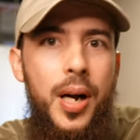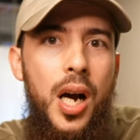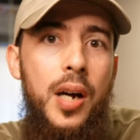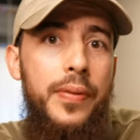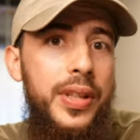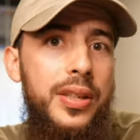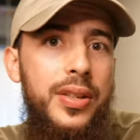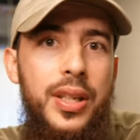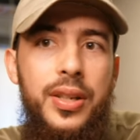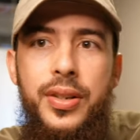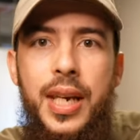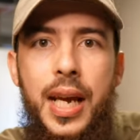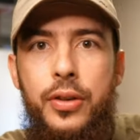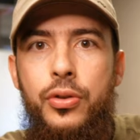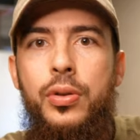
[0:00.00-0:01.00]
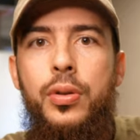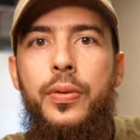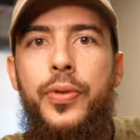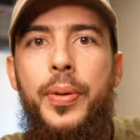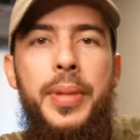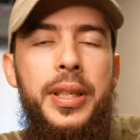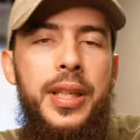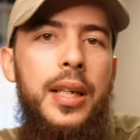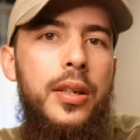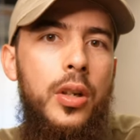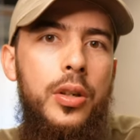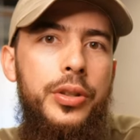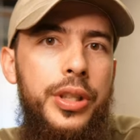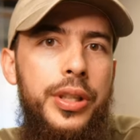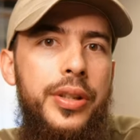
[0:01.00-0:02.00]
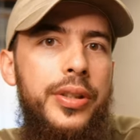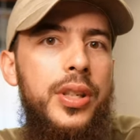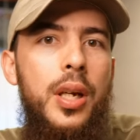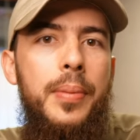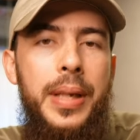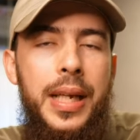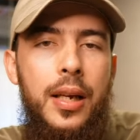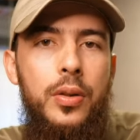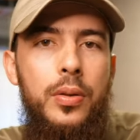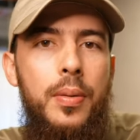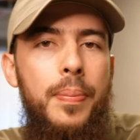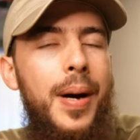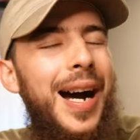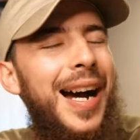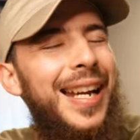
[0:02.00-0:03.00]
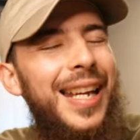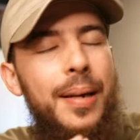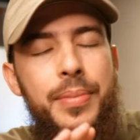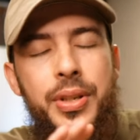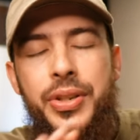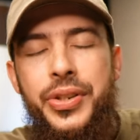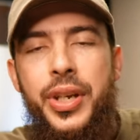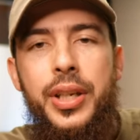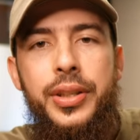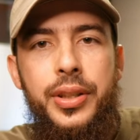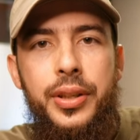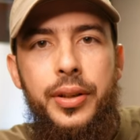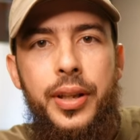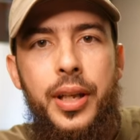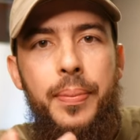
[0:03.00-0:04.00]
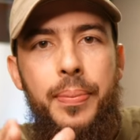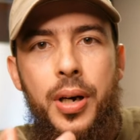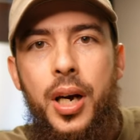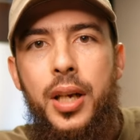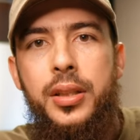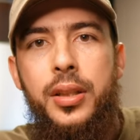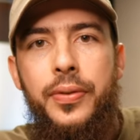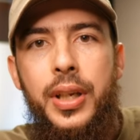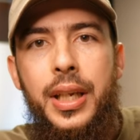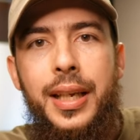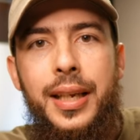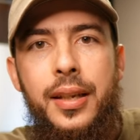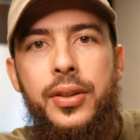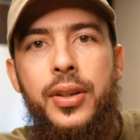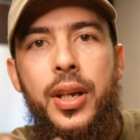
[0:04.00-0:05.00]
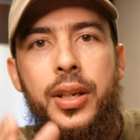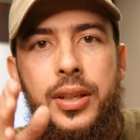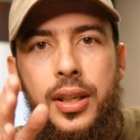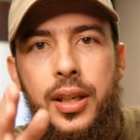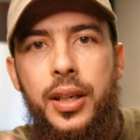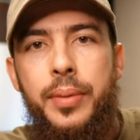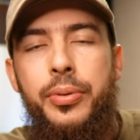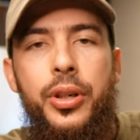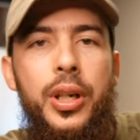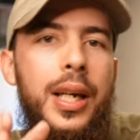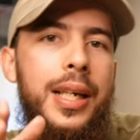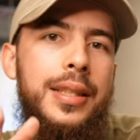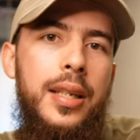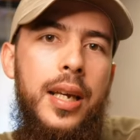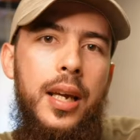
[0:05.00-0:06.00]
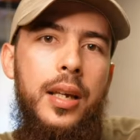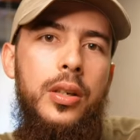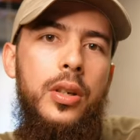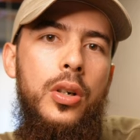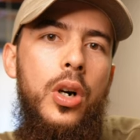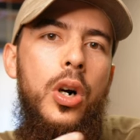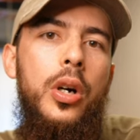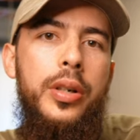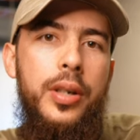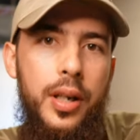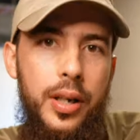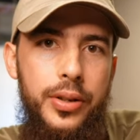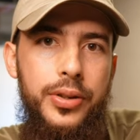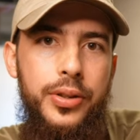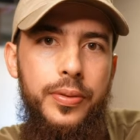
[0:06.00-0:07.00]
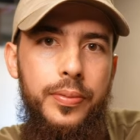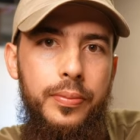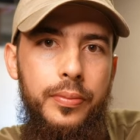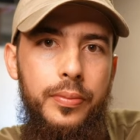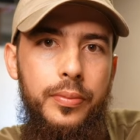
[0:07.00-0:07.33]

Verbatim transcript: Part of this is natural from the technology that's coming out, but I am certain that part of it is a deliberate attack on us.